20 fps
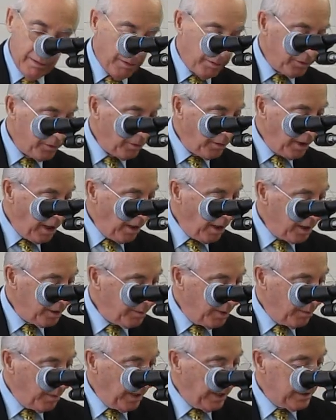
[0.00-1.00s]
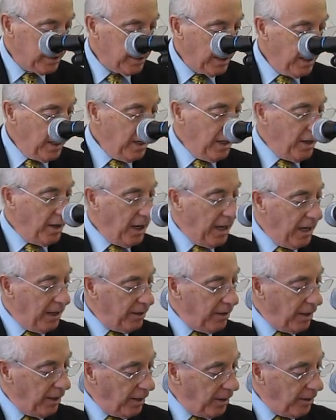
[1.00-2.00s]
sorry, I lost my place.
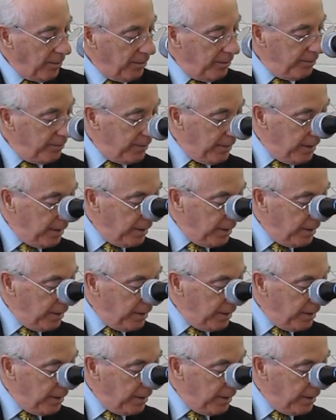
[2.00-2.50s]
And um,